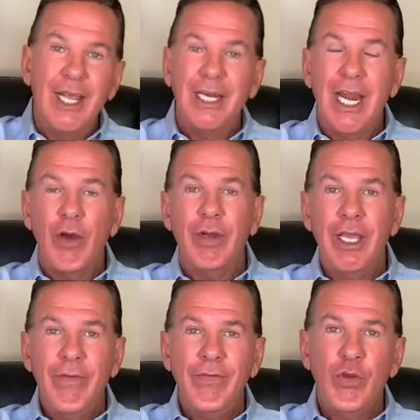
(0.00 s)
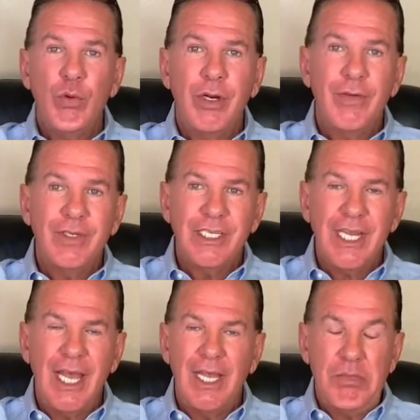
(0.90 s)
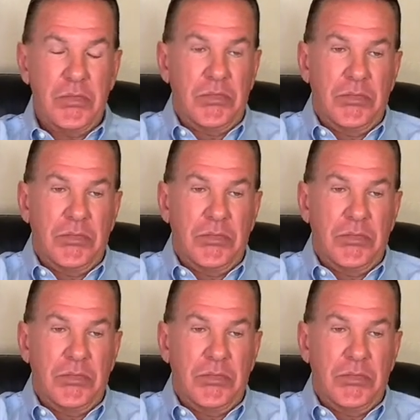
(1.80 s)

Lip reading: Now, if you would have said,